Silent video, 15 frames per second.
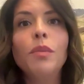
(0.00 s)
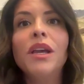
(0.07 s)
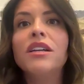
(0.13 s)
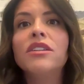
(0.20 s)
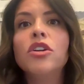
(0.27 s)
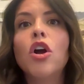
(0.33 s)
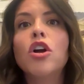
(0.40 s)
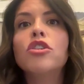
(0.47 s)

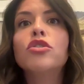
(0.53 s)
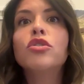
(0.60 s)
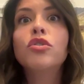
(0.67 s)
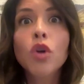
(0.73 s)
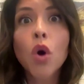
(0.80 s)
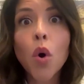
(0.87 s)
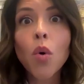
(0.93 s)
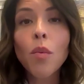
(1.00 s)
because there are
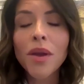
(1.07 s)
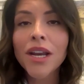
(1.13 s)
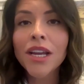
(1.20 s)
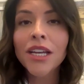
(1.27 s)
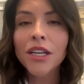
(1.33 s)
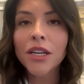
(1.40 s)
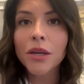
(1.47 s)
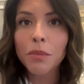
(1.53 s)
so
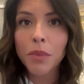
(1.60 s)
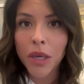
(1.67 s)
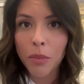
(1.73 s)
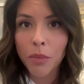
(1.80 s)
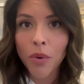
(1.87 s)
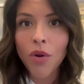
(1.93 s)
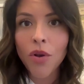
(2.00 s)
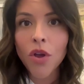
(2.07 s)
many
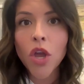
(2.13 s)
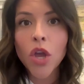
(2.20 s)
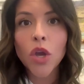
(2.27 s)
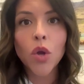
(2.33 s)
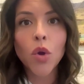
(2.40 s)
people